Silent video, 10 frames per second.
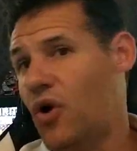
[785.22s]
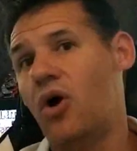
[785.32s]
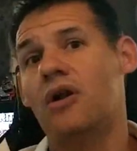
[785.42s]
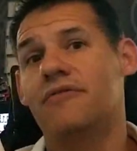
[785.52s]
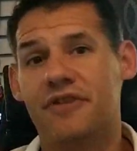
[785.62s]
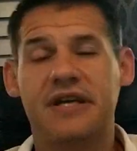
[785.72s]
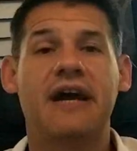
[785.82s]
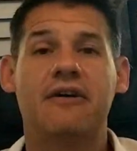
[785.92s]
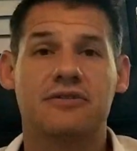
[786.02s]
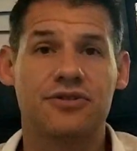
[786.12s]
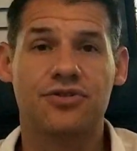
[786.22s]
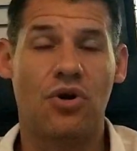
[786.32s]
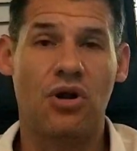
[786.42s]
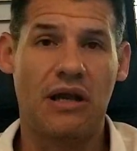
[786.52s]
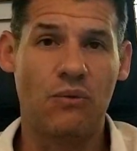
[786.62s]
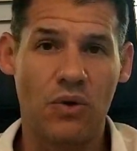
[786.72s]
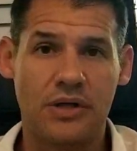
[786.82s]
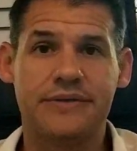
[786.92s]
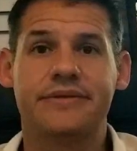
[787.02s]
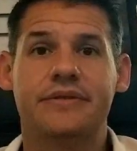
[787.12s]
all of the characters all at
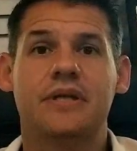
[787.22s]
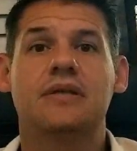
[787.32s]
once.